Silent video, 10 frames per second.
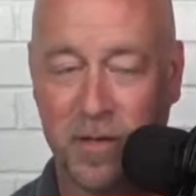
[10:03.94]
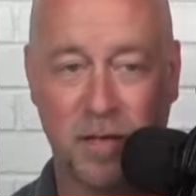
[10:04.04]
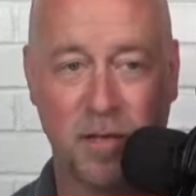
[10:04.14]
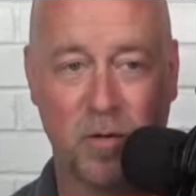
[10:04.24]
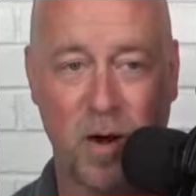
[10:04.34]

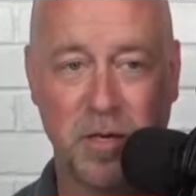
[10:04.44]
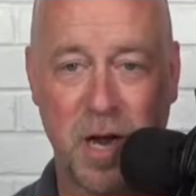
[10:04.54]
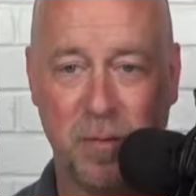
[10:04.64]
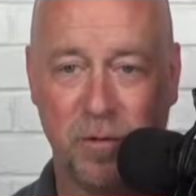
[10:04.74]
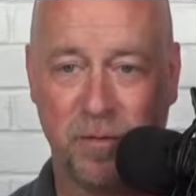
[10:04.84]
does a great
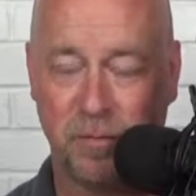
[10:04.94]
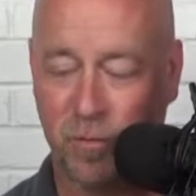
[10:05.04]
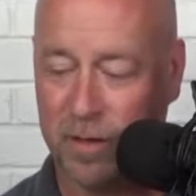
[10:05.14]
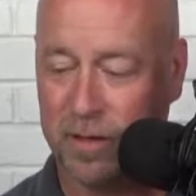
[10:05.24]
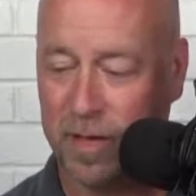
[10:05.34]
job
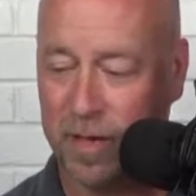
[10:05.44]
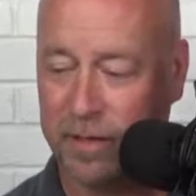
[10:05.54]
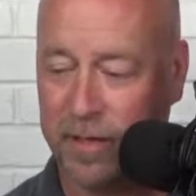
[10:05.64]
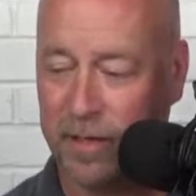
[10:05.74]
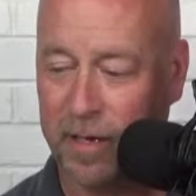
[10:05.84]
with
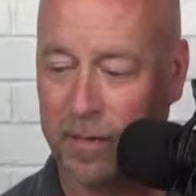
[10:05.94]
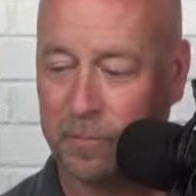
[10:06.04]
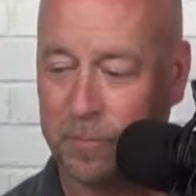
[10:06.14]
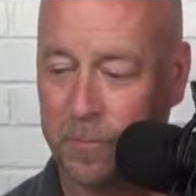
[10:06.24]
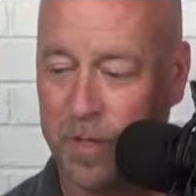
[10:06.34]

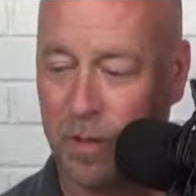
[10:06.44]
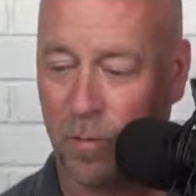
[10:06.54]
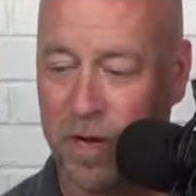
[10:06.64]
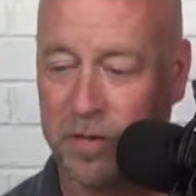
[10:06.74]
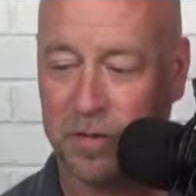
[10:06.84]
the
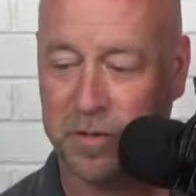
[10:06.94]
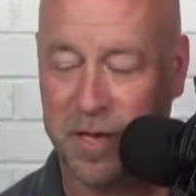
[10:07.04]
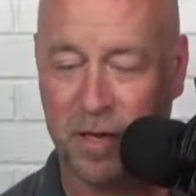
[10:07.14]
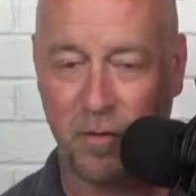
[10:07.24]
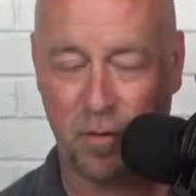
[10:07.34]
Rangers
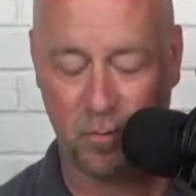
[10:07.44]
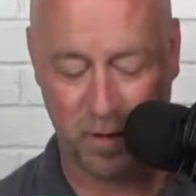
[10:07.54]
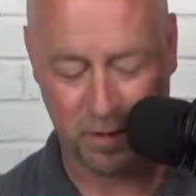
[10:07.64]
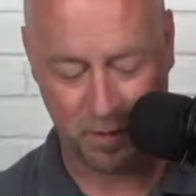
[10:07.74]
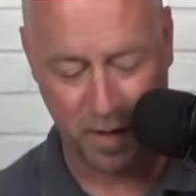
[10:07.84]
in
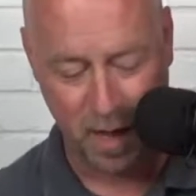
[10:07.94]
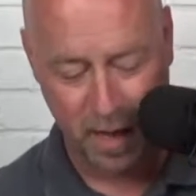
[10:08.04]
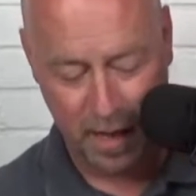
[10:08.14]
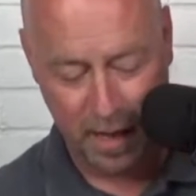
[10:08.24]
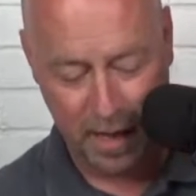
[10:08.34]
Northwestern.
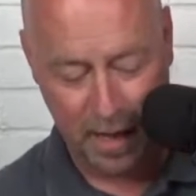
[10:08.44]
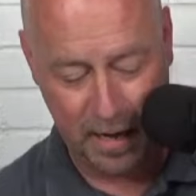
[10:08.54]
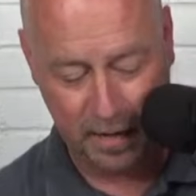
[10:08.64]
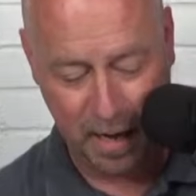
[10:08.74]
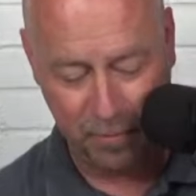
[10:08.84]

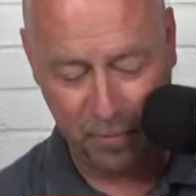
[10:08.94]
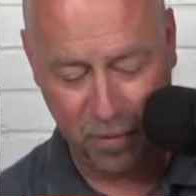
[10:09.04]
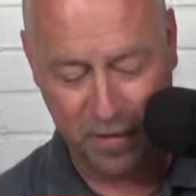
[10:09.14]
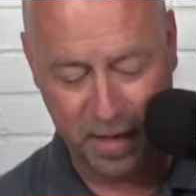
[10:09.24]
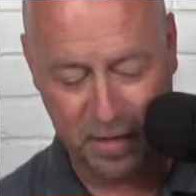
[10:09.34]
A couple
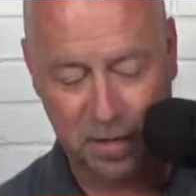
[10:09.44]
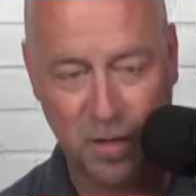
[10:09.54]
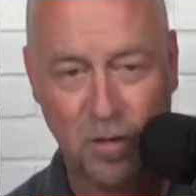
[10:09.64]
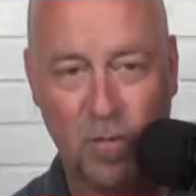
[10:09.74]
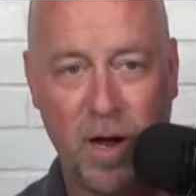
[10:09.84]
more things
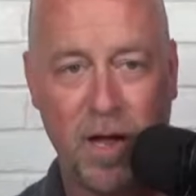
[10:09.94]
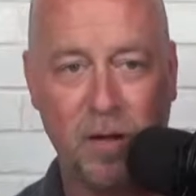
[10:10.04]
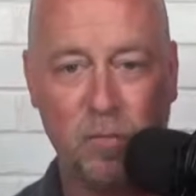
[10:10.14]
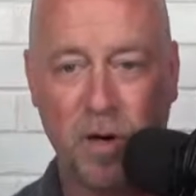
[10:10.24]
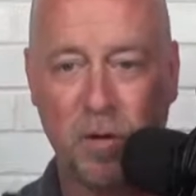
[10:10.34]
too
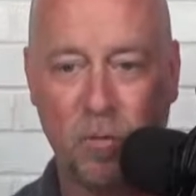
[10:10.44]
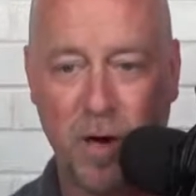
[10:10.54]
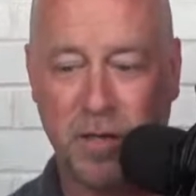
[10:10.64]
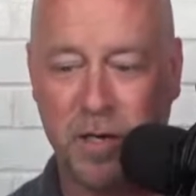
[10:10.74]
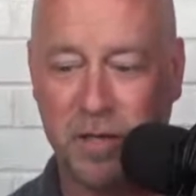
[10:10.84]
while we're
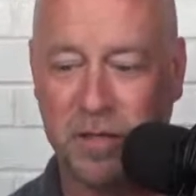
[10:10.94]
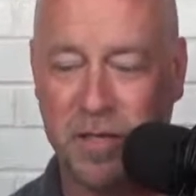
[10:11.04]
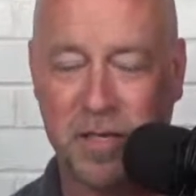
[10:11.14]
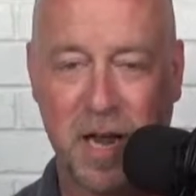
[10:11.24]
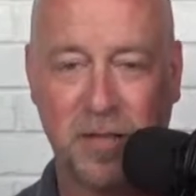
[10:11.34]
watching
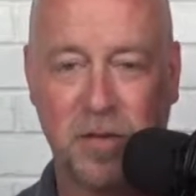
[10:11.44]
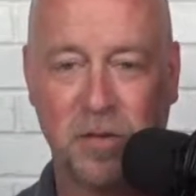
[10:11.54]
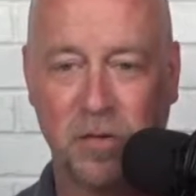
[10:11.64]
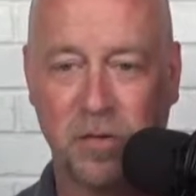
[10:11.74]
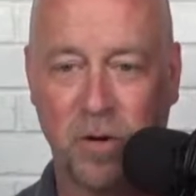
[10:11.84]
the
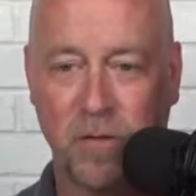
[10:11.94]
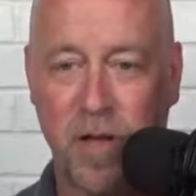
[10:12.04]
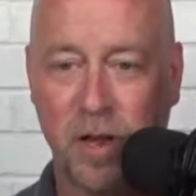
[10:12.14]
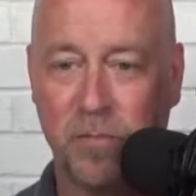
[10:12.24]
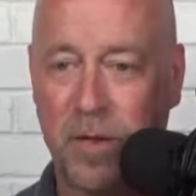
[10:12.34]
Southeastern story
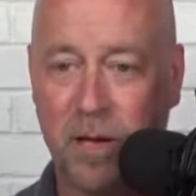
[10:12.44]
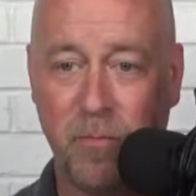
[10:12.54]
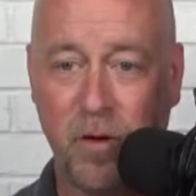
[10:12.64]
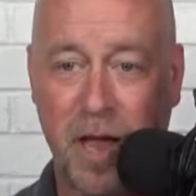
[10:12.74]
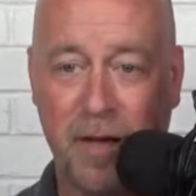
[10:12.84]
develop.
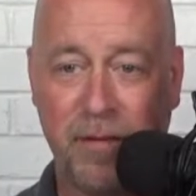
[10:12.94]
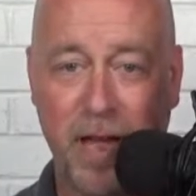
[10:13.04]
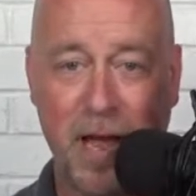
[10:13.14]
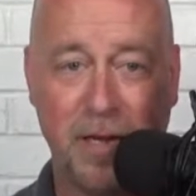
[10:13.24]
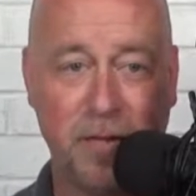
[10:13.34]
Anyone have
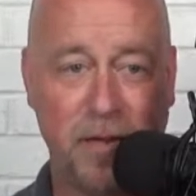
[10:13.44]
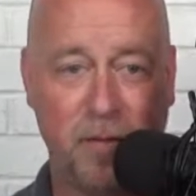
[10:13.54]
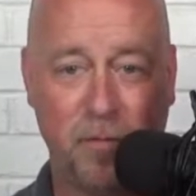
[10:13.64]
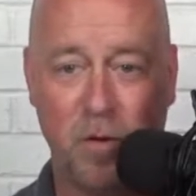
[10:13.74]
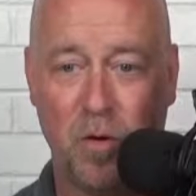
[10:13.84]
any?
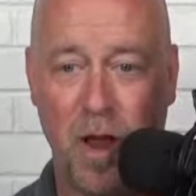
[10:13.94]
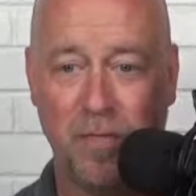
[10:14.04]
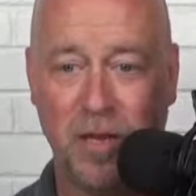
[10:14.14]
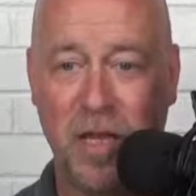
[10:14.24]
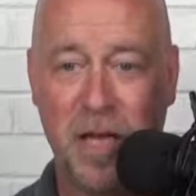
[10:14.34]
If you don't
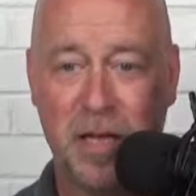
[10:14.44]
have any